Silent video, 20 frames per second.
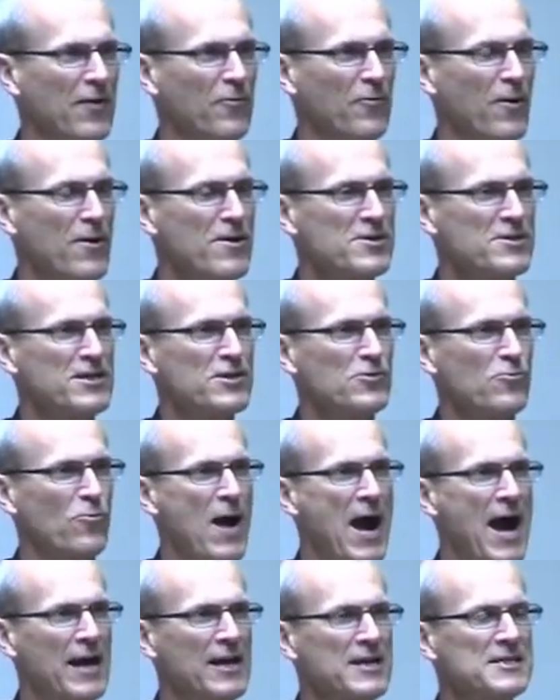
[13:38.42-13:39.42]
Where's this
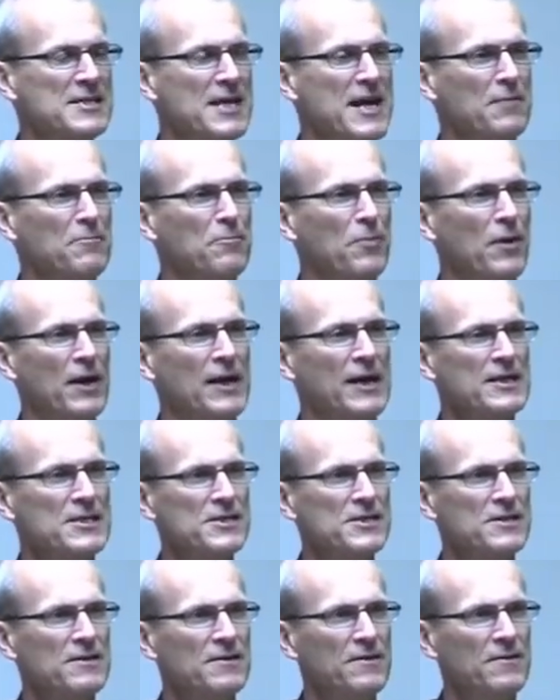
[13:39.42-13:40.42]
writing taking place?
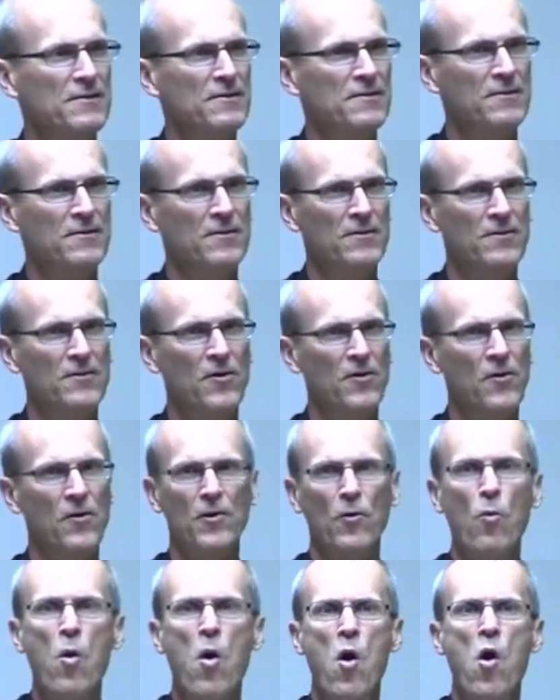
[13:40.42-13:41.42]
On the wall.
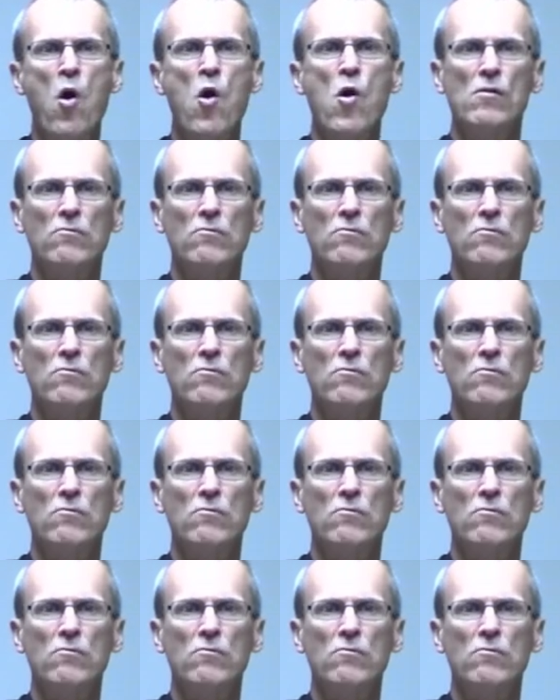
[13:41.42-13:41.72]
On the wall.